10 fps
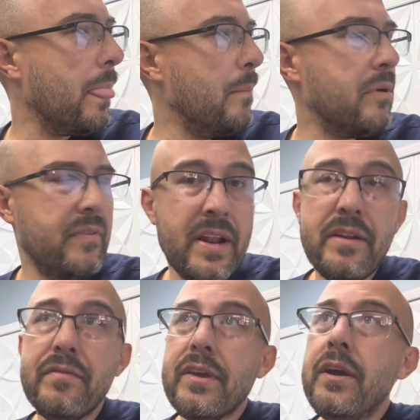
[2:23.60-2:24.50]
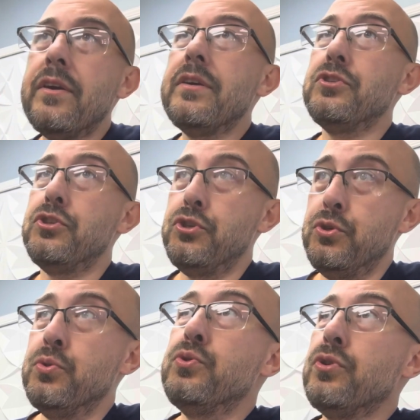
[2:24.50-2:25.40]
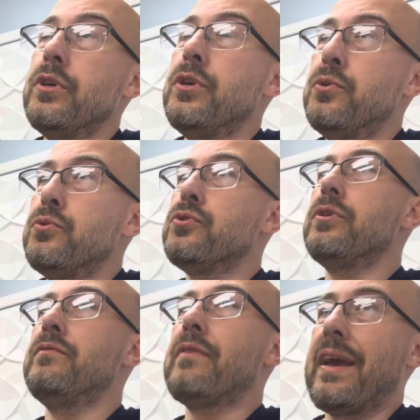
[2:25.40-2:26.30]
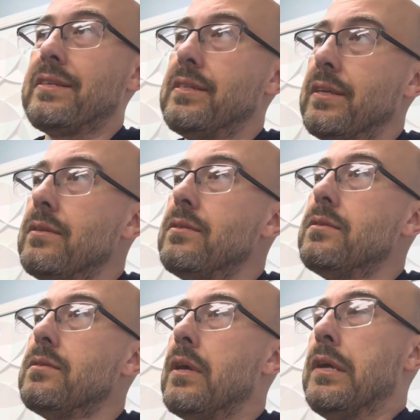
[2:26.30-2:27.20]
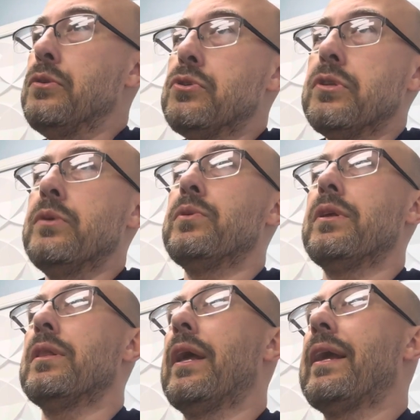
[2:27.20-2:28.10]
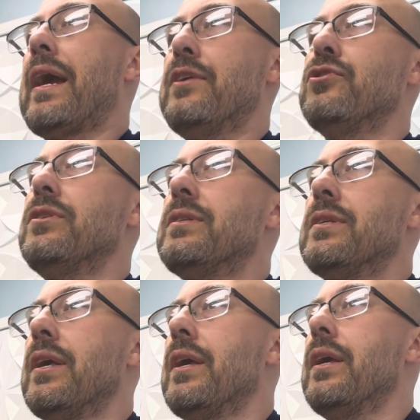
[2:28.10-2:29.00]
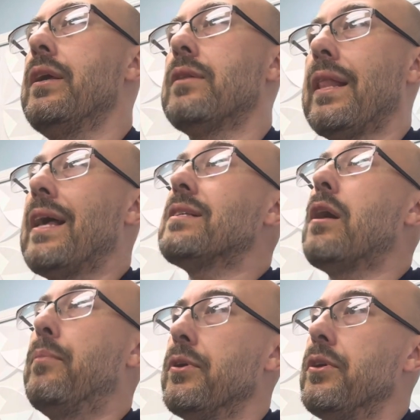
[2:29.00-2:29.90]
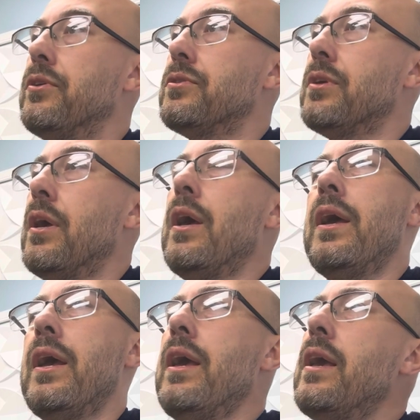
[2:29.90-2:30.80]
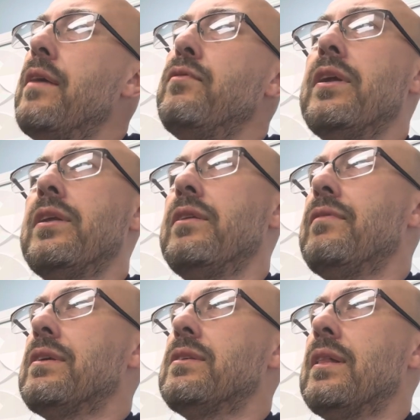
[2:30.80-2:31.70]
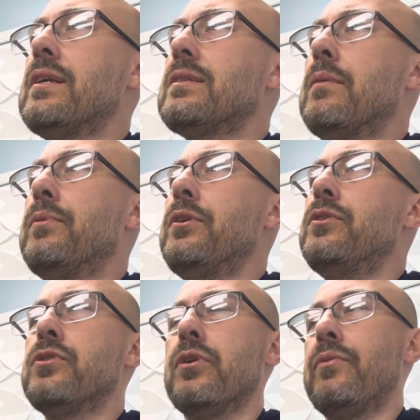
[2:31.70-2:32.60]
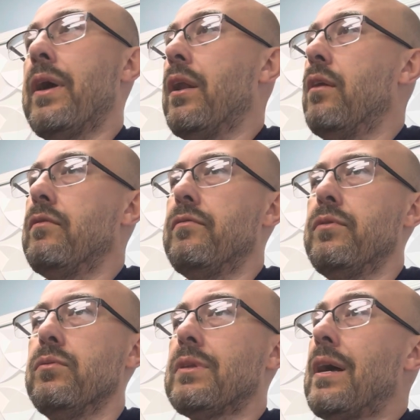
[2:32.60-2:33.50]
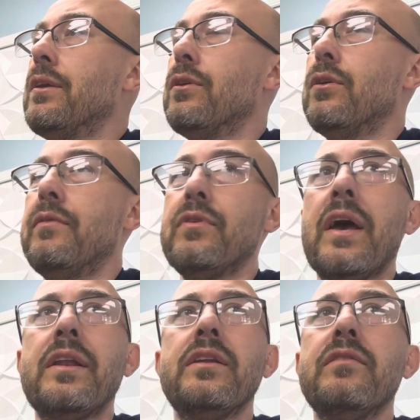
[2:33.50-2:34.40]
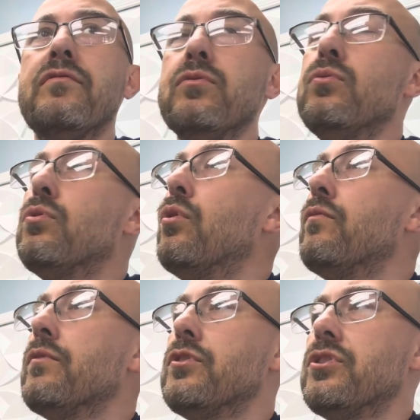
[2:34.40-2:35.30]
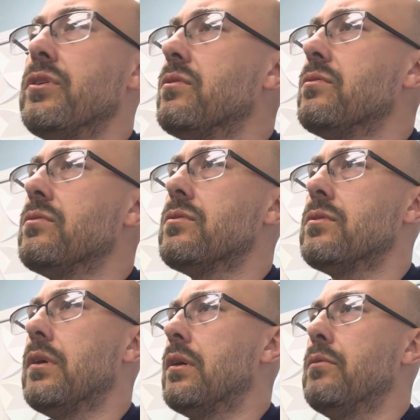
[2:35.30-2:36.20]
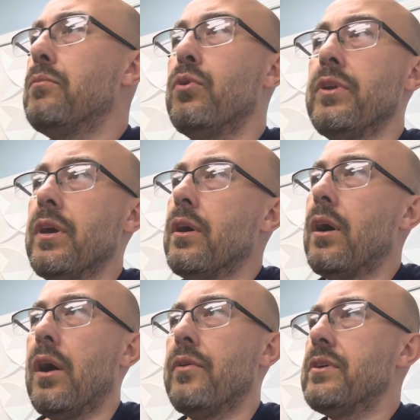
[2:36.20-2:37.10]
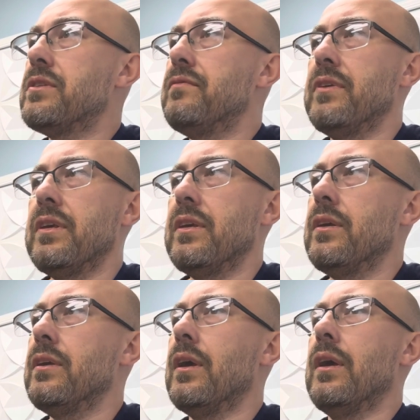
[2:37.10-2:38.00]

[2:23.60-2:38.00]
Preventative care is usually vaccines, and usually within, I usually say the last couple of years. Hey, have you had any vaccine in the last couple of years? You can rattle off a few. Have you had any flu, COVID, shingles, pneumonia, RSV,